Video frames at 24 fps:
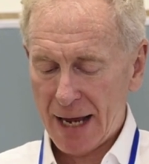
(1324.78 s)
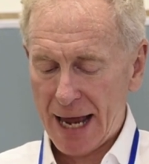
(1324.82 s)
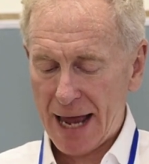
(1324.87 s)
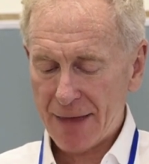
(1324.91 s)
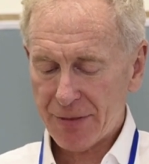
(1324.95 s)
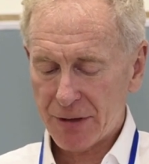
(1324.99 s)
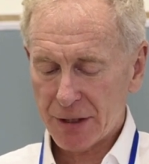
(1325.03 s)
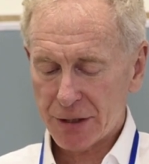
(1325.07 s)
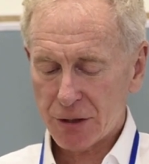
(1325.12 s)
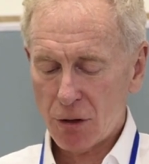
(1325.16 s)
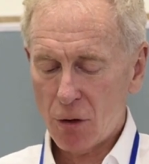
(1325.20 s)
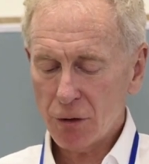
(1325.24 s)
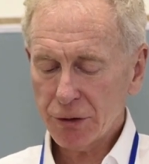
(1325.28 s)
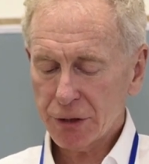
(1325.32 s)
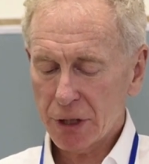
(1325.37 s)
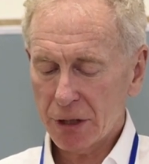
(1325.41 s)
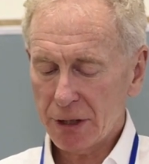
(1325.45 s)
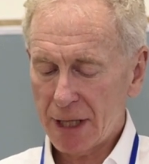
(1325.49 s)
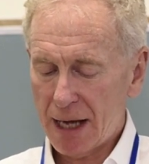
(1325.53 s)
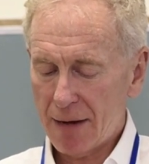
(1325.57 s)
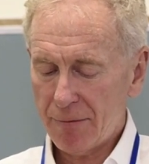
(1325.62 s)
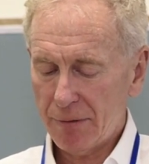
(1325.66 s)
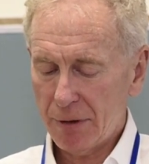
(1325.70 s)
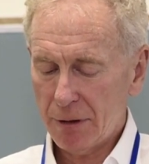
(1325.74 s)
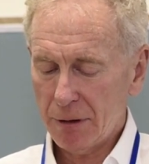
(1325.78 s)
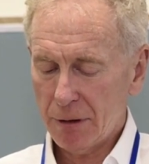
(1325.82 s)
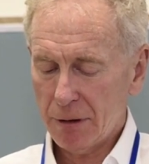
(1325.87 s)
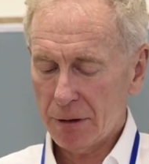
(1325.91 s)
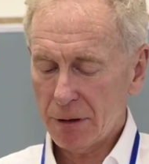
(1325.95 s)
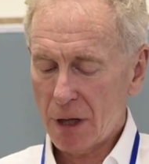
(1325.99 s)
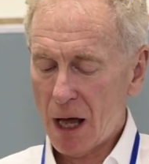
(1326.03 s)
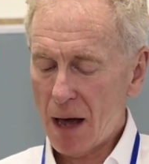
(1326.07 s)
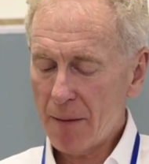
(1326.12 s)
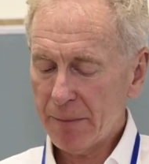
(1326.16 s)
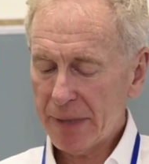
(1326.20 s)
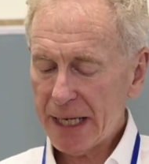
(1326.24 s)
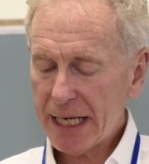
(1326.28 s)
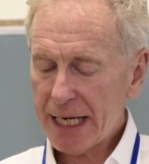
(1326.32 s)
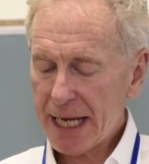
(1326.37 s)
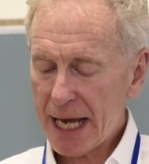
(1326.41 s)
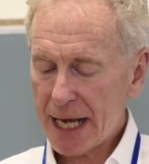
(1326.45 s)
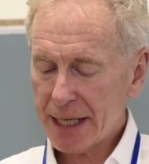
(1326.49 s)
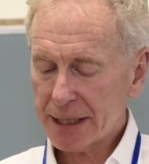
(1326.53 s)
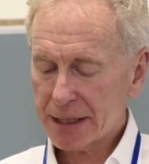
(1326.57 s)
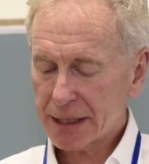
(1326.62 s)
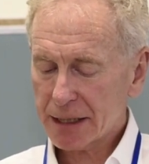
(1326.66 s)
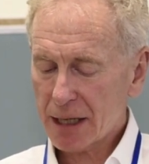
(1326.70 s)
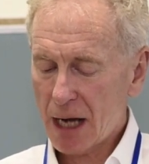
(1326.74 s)
At the social level, law
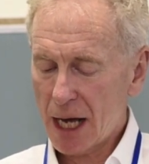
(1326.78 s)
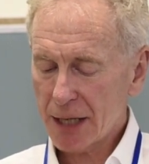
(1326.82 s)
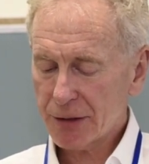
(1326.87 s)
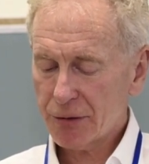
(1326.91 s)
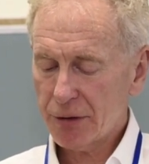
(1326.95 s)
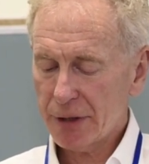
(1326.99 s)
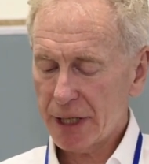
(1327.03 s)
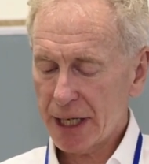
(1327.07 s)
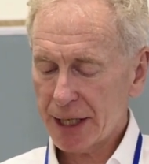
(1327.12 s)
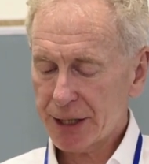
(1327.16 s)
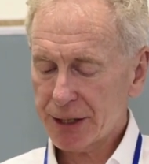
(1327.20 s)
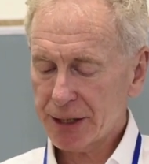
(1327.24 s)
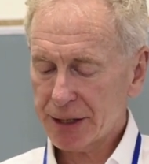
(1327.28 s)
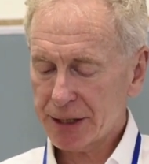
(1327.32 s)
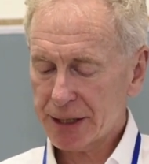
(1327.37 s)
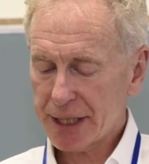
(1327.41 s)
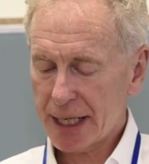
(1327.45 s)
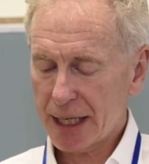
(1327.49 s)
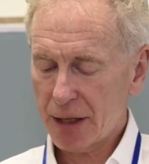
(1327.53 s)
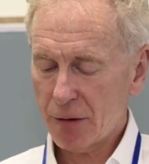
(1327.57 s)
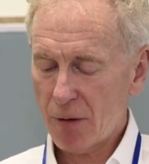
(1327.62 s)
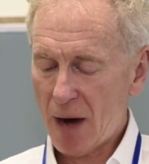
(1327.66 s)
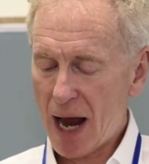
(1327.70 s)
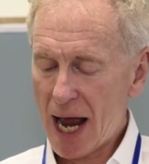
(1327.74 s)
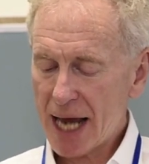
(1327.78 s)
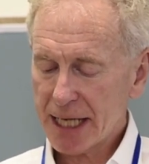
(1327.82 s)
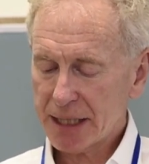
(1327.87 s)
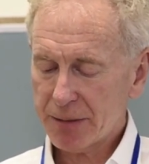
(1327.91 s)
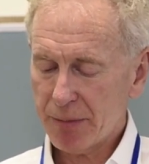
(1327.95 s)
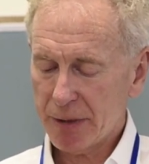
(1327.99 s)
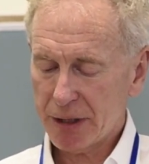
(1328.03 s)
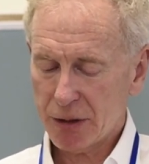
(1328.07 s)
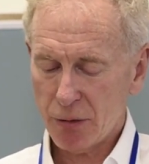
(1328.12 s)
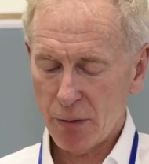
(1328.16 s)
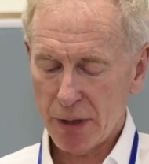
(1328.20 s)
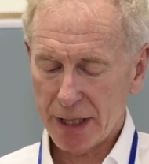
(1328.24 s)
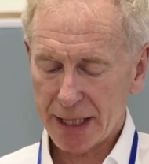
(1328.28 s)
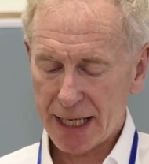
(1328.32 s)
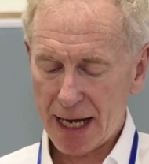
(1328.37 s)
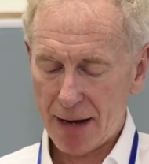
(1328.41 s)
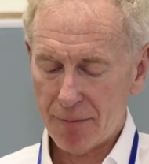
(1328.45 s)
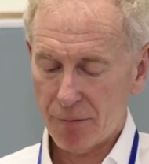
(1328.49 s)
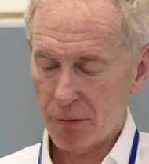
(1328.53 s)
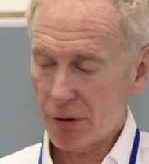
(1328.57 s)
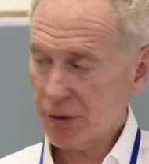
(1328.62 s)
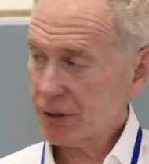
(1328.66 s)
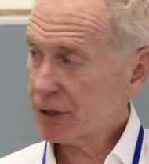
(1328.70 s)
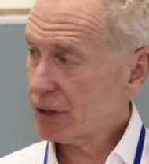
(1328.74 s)
mediates contradictions that arise between
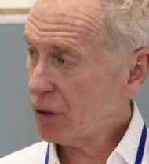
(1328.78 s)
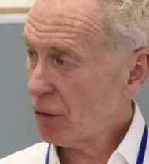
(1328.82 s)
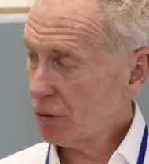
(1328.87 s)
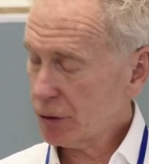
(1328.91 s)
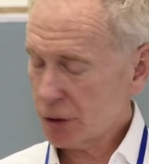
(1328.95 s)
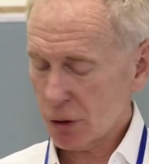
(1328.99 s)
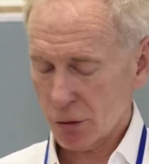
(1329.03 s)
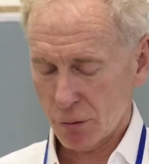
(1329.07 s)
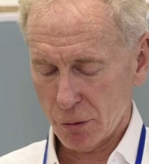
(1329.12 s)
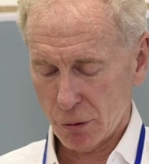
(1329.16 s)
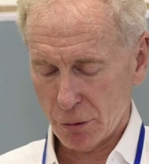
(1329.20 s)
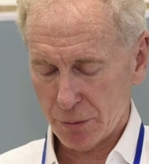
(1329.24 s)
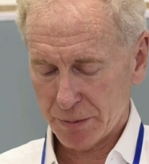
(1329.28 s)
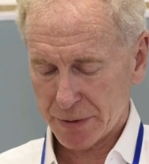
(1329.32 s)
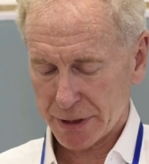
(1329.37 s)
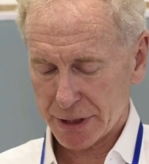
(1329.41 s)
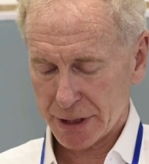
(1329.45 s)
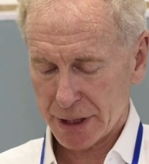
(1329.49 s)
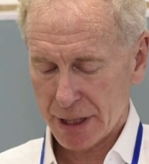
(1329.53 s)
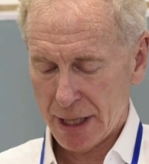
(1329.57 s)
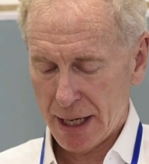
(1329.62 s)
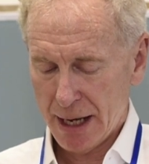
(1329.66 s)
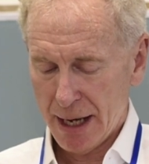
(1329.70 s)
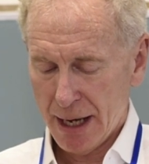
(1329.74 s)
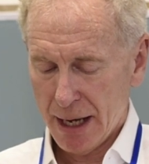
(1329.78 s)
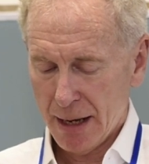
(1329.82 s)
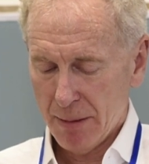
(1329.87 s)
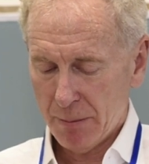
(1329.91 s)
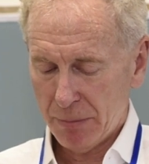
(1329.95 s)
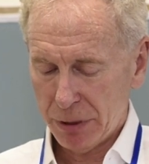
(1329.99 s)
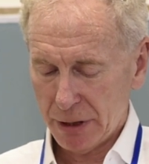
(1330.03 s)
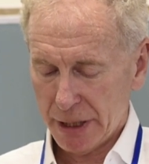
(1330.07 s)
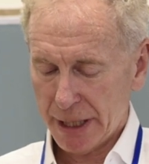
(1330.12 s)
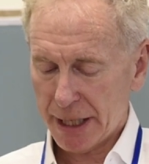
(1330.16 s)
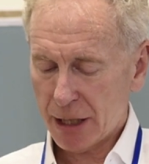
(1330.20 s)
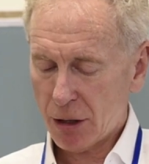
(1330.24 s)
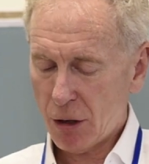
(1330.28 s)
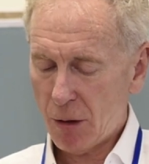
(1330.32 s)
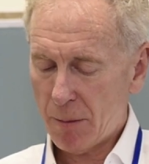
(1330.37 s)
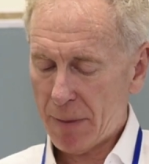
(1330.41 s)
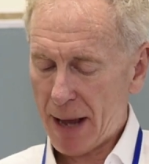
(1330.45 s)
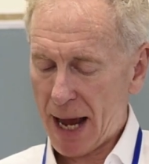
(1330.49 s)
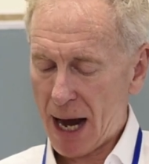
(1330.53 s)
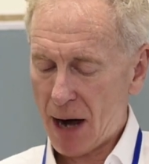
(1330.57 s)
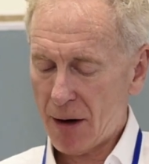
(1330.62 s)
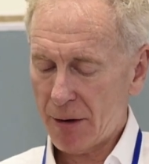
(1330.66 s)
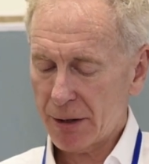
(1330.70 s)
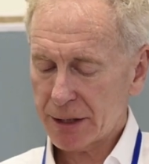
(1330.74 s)
diverse social groups, political
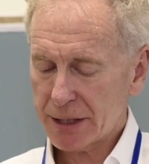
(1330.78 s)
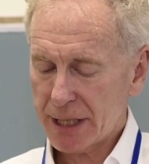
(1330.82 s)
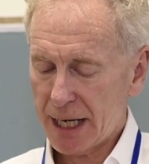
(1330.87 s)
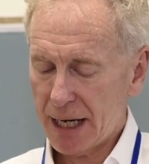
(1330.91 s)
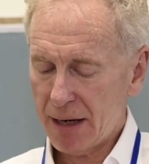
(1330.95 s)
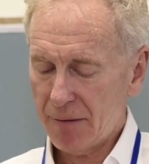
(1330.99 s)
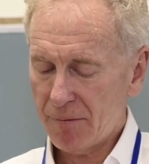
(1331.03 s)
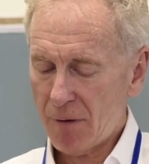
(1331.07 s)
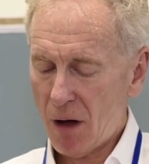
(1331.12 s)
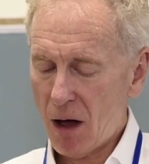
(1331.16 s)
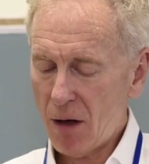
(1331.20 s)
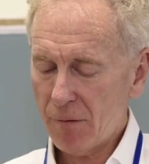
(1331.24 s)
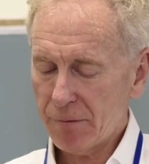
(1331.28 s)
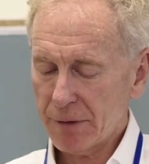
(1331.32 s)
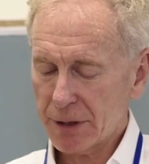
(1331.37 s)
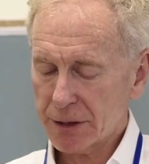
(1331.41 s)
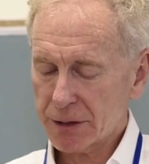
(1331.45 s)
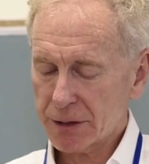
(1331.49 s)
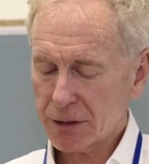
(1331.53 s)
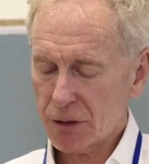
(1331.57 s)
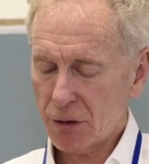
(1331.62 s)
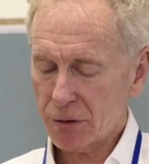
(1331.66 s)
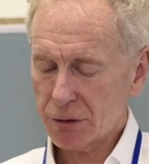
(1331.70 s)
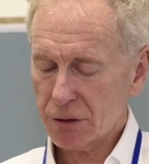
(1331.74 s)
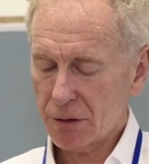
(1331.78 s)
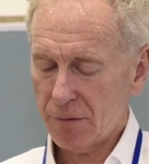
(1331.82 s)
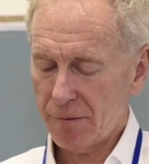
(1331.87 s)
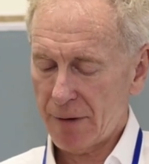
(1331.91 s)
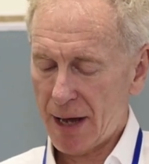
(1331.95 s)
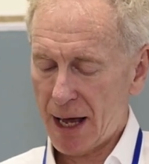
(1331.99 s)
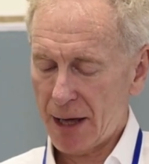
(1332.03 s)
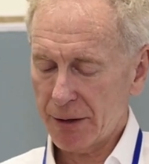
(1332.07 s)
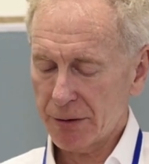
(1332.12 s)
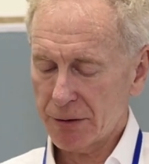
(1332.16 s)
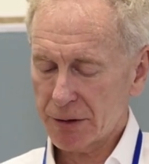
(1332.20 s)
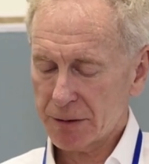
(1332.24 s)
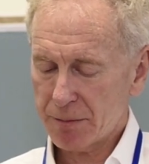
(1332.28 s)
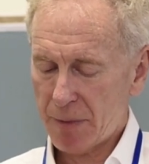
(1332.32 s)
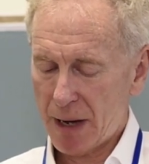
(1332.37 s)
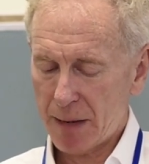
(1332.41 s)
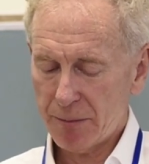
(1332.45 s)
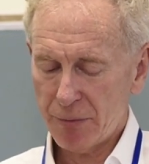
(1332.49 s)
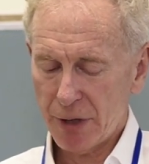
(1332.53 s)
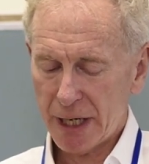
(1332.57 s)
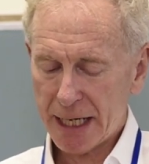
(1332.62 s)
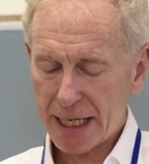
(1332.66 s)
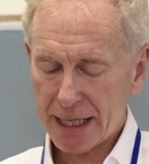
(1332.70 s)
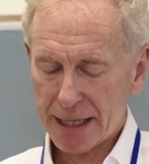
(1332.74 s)
powers, and evolving social values by
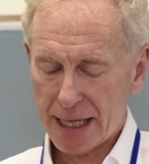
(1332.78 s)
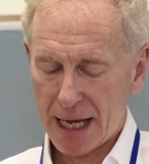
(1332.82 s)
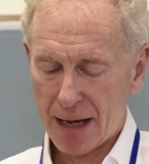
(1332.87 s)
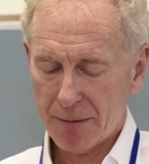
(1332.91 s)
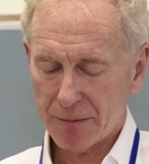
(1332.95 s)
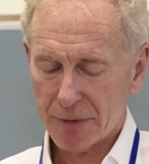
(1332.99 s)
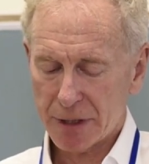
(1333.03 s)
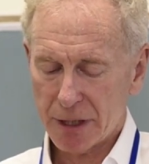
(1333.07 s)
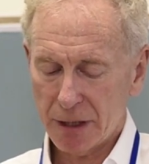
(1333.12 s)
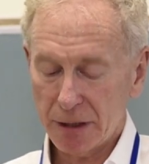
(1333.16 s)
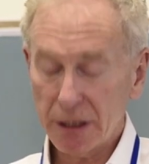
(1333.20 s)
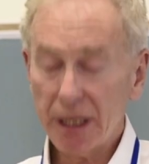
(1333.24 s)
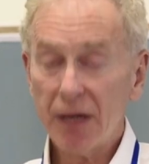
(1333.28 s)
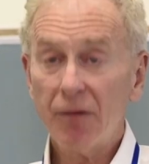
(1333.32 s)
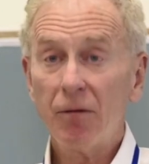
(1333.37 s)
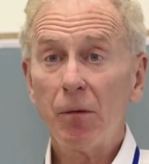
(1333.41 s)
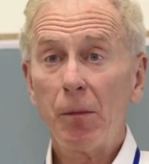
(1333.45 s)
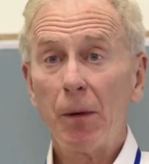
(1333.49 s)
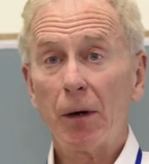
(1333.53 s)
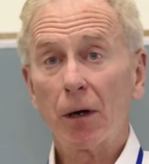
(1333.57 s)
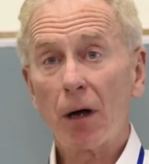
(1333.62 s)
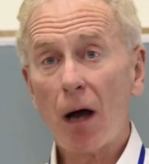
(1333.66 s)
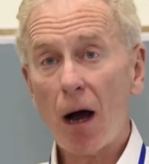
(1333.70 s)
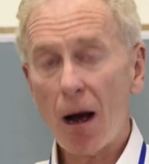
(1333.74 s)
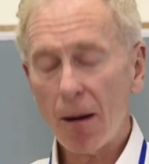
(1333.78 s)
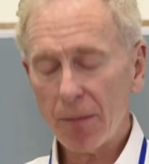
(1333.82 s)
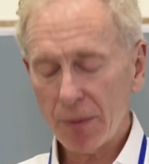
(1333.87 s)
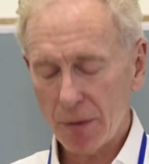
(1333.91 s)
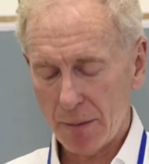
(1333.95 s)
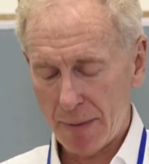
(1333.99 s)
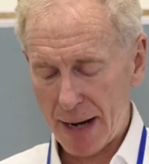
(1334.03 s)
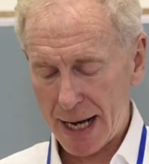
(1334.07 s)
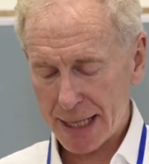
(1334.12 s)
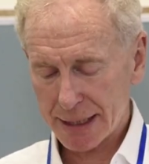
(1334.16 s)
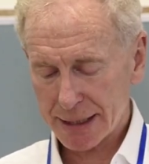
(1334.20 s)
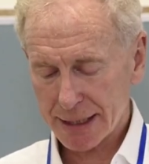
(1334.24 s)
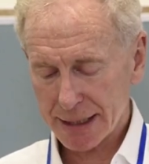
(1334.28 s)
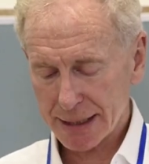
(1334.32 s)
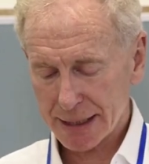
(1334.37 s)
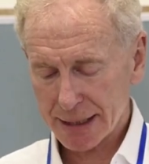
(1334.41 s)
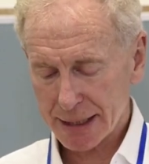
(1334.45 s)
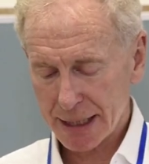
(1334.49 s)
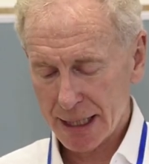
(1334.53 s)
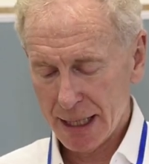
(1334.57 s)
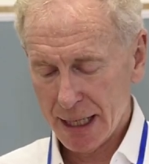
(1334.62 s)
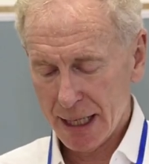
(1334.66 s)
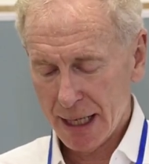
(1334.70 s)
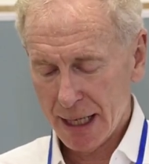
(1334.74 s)
bringing them to livable compromises.